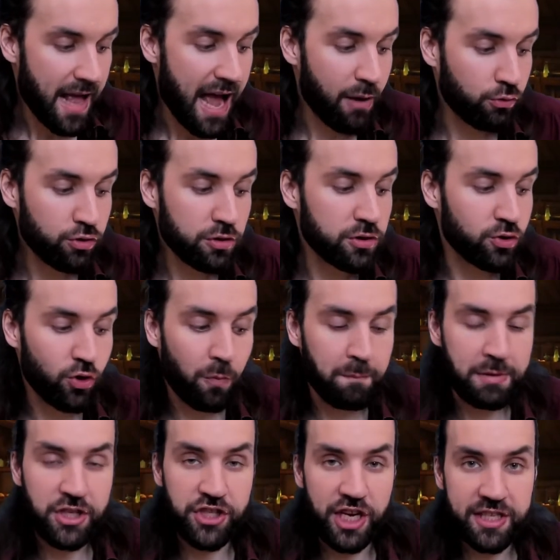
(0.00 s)
I couldn't
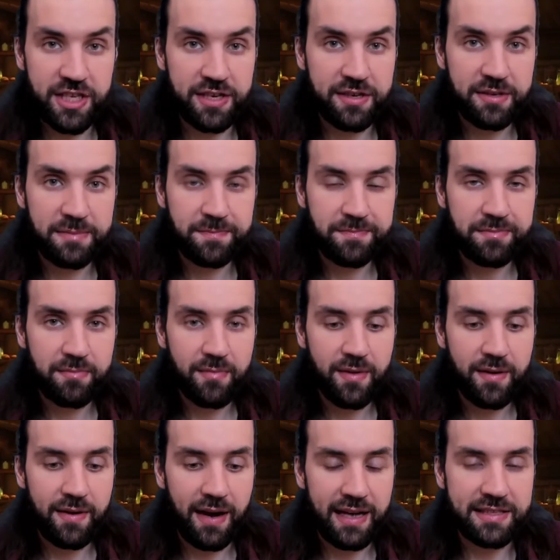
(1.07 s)
stop binge eating
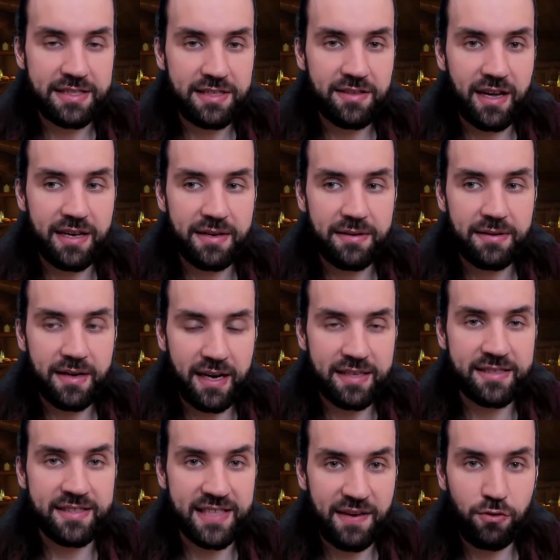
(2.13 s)
until I
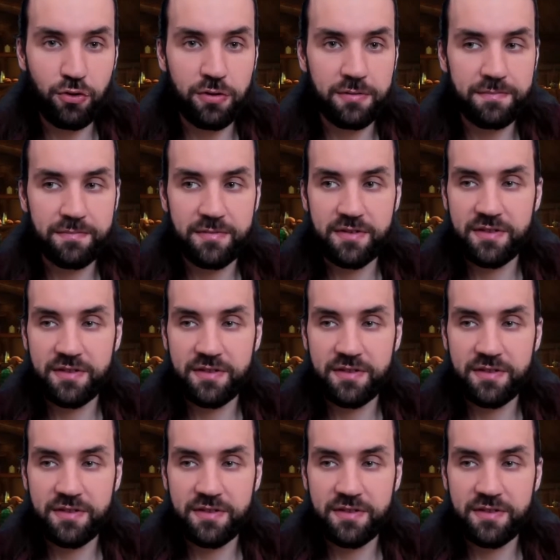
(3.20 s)
had several